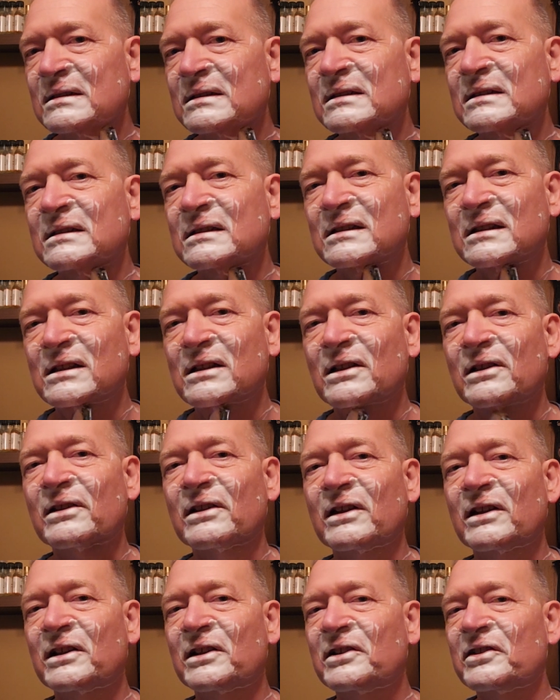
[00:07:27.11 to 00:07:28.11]
And the other
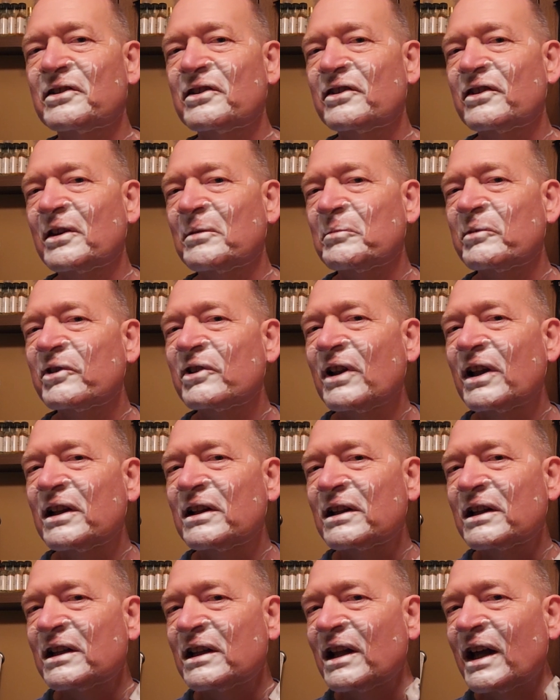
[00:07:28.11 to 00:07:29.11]
thing is I'm
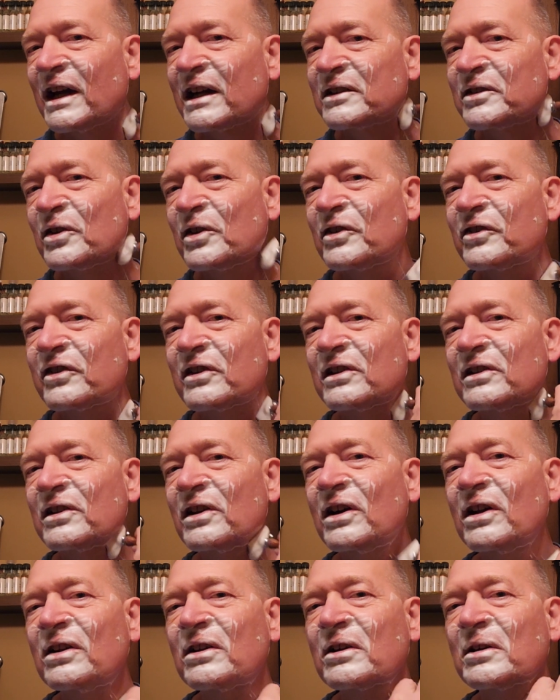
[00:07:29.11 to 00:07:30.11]
slightly lactose
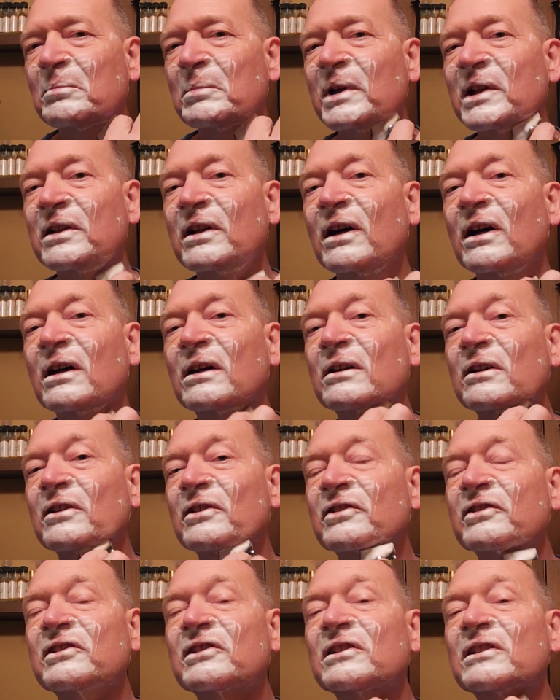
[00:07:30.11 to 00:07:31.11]
intolerant. My daughter
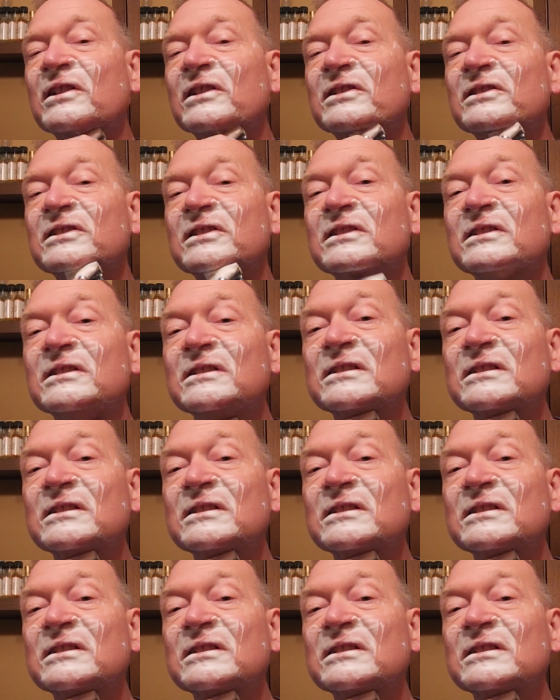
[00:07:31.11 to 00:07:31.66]
is just